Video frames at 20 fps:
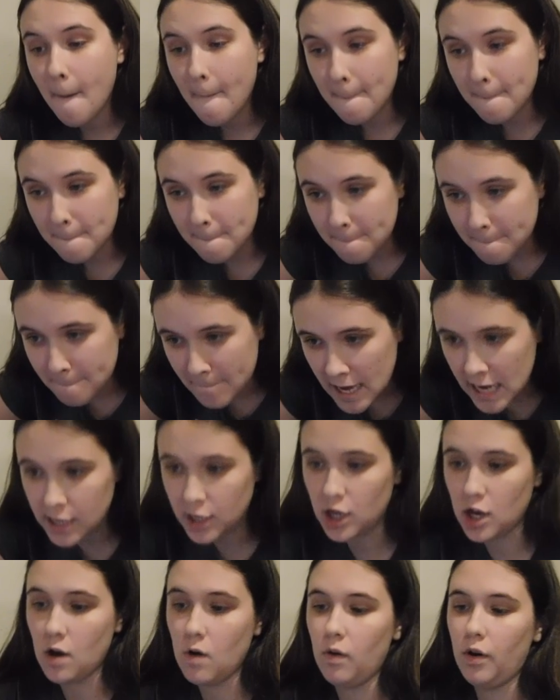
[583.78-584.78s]

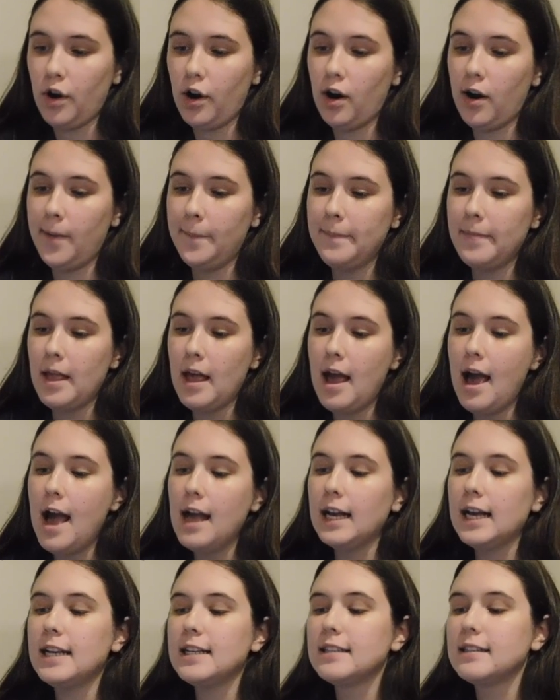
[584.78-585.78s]
mediocre.
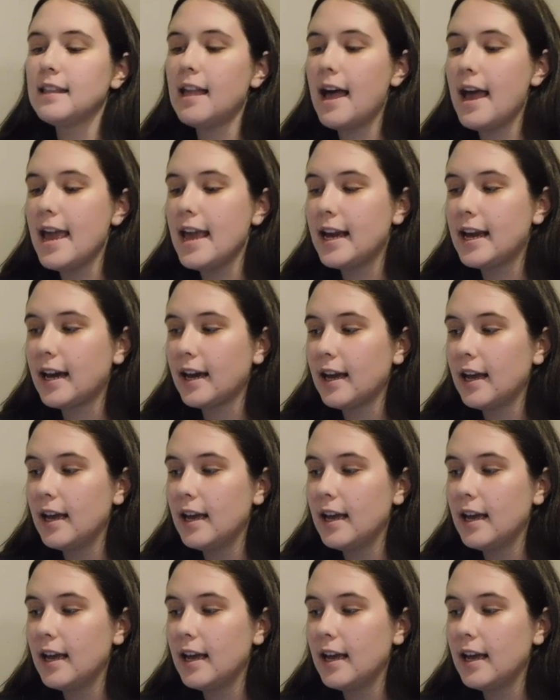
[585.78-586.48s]
Cause, like,